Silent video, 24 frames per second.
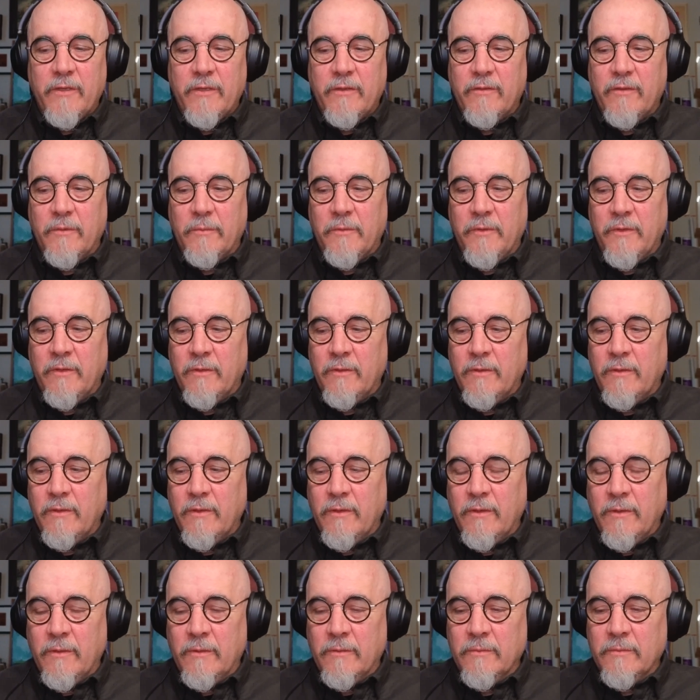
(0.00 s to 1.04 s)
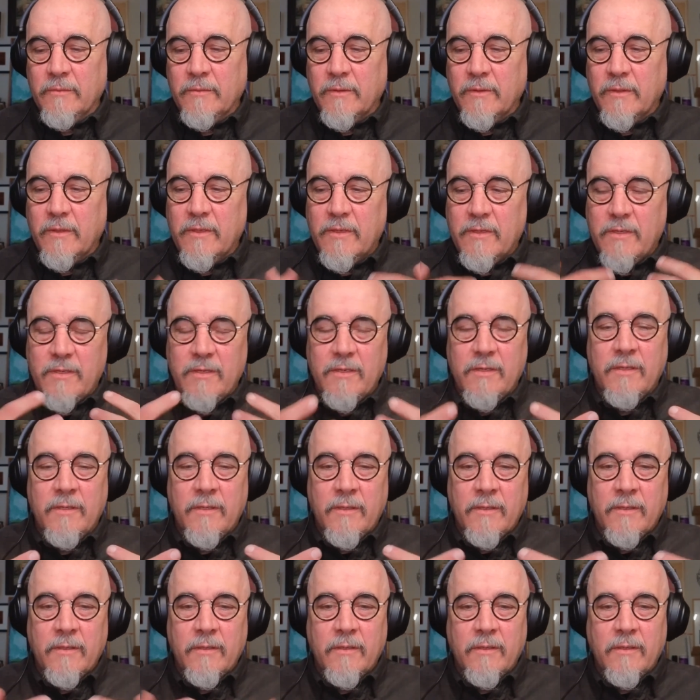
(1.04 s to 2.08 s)
some of the
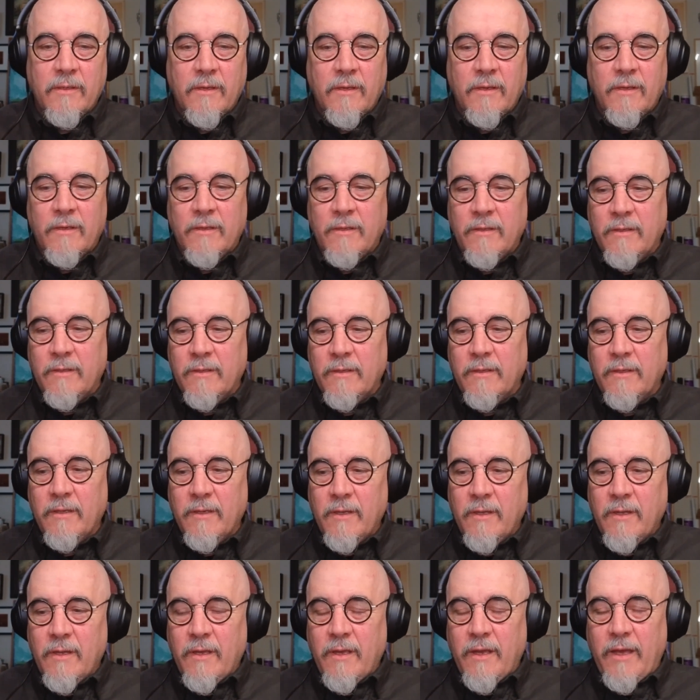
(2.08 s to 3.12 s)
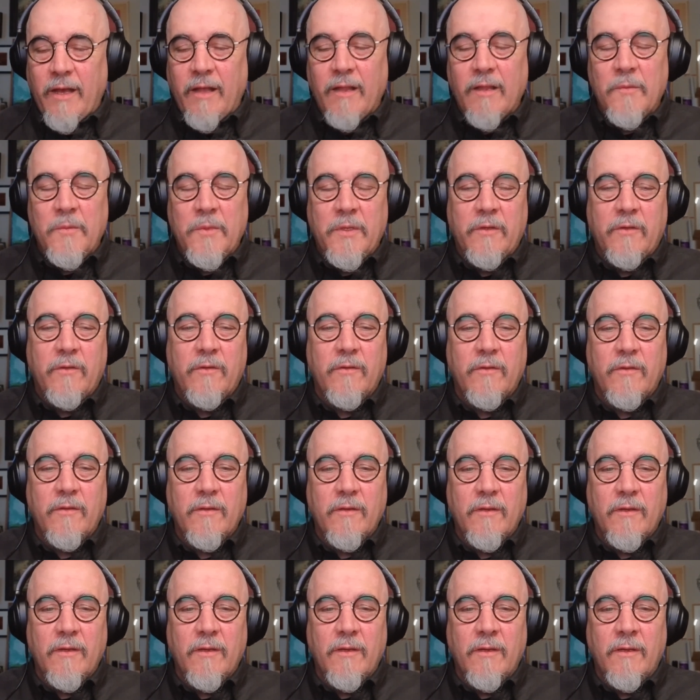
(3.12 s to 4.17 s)
key
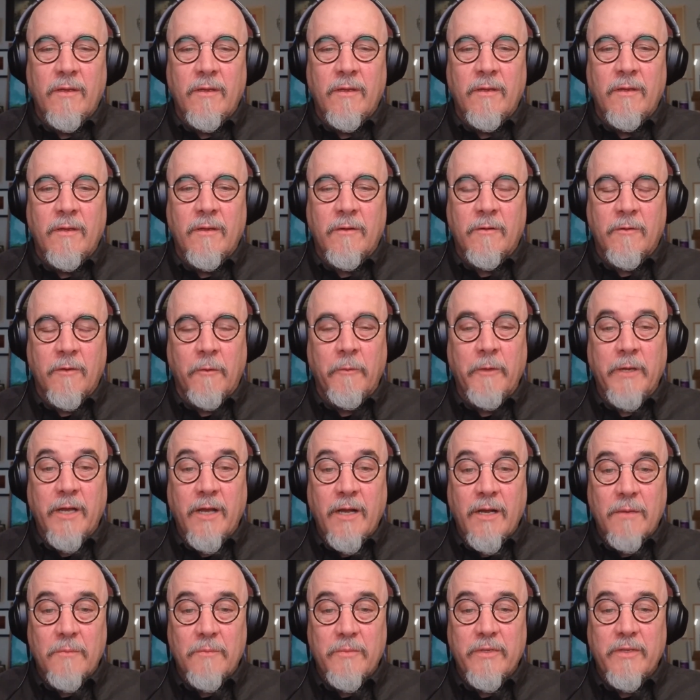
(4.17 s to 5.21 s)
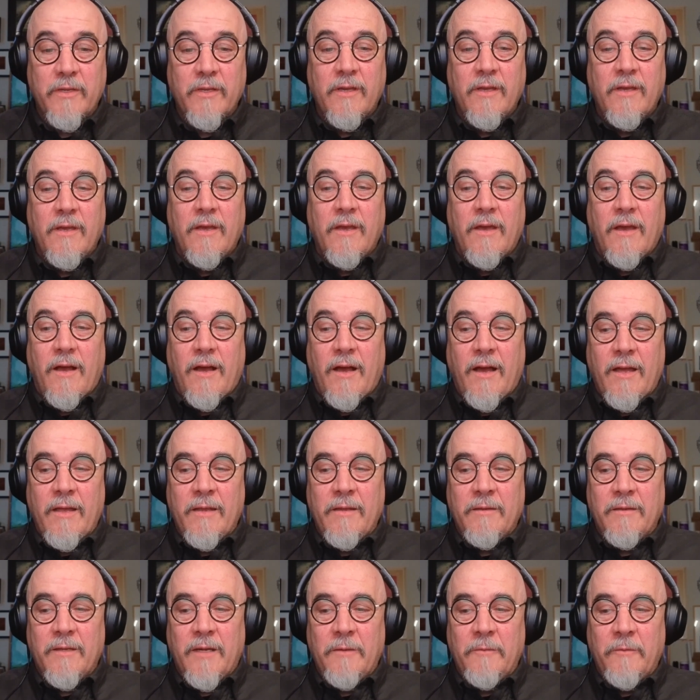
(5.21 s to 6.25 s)
elements growing up.
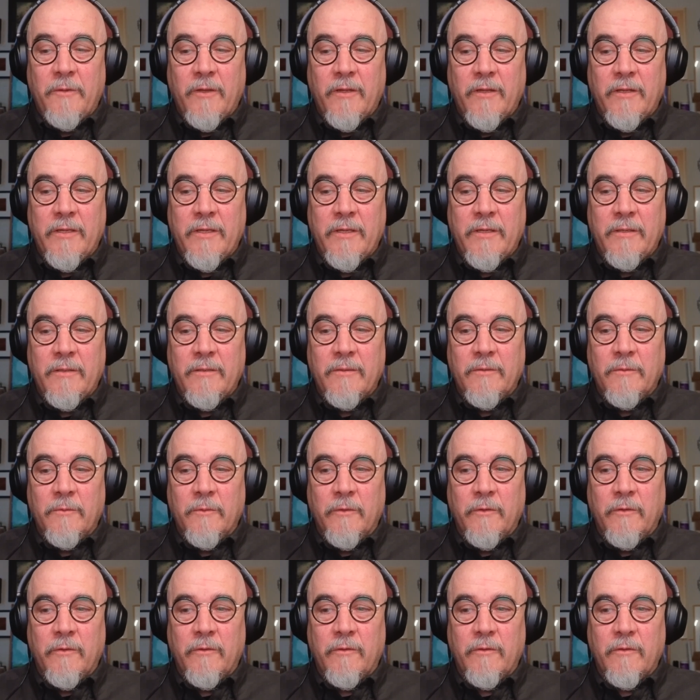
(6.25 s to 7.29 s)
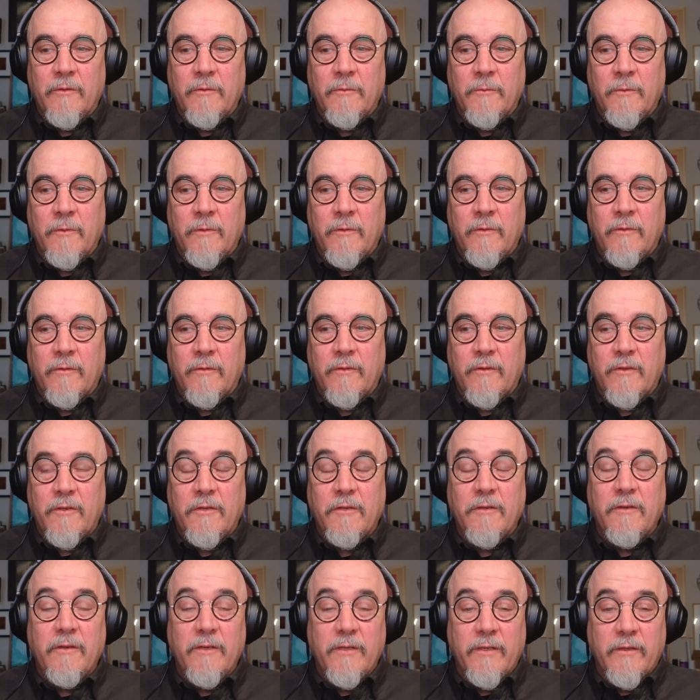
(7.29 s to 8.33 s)
I really was
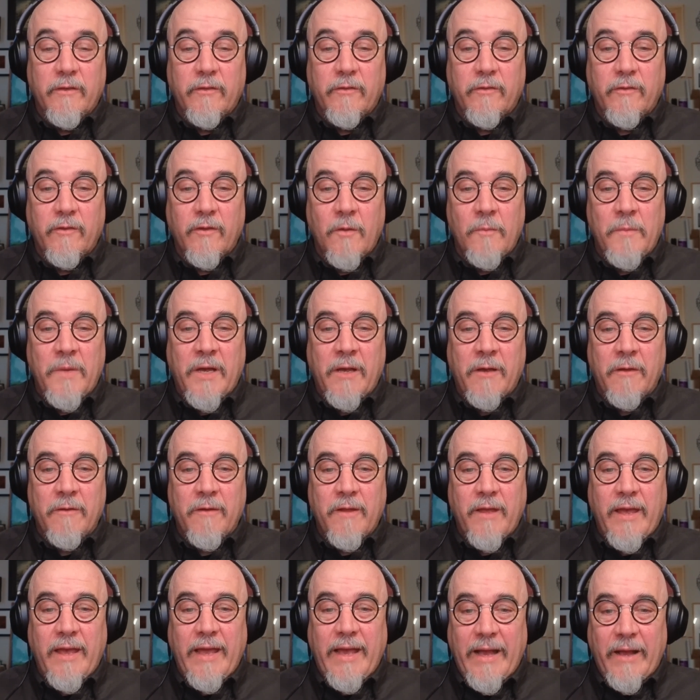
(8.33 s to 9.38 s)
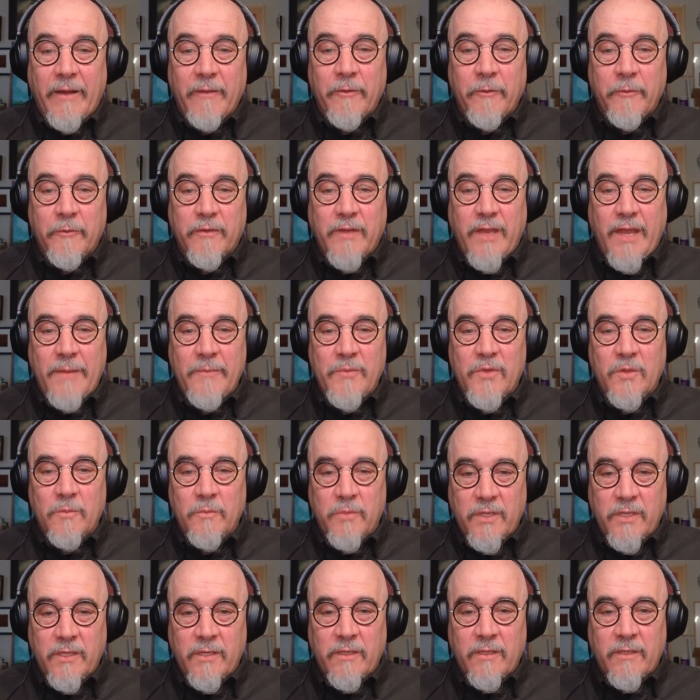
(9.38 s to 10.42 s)
curious about how those came to
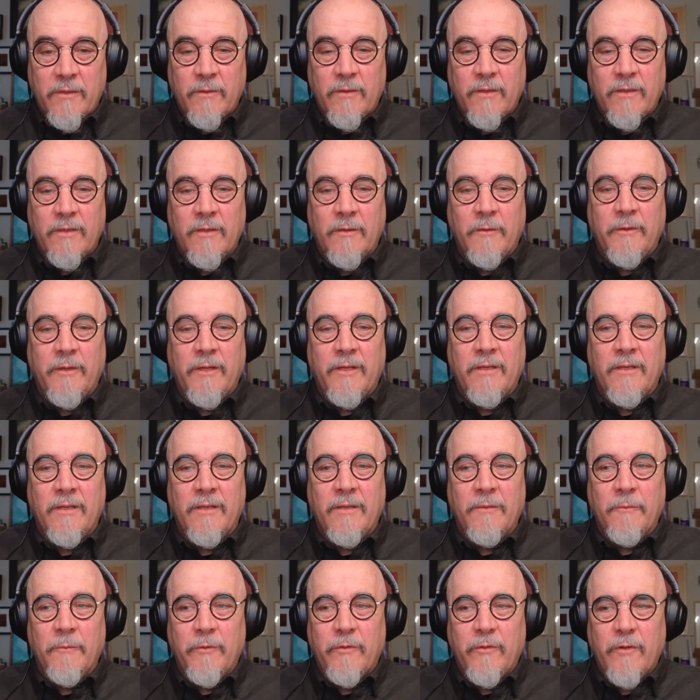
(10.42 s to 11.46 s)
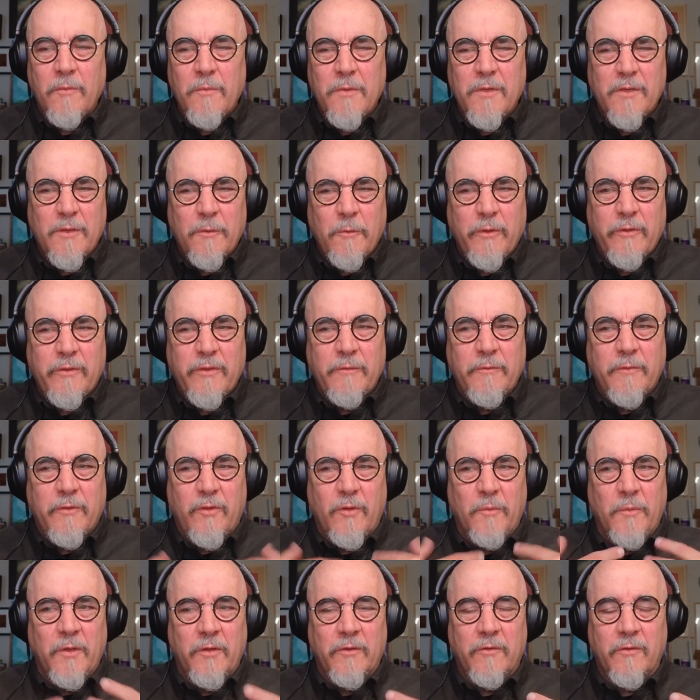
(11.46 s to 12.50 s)
be, and it was somewhat. It wasn't even
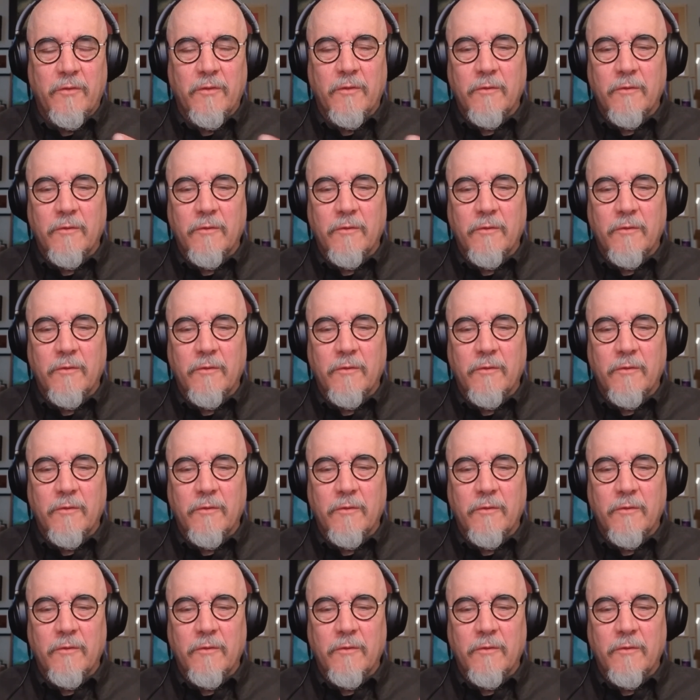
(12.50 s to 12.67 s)
so much